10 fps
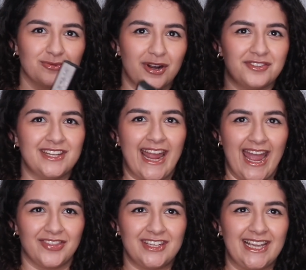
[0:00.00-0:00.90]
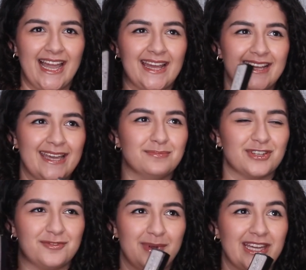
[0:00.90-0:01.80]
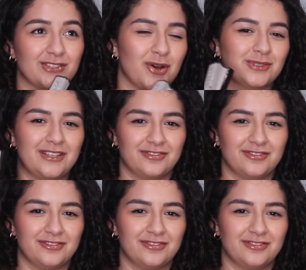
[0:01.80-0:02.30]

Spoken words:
roasting Anthony and him just being totally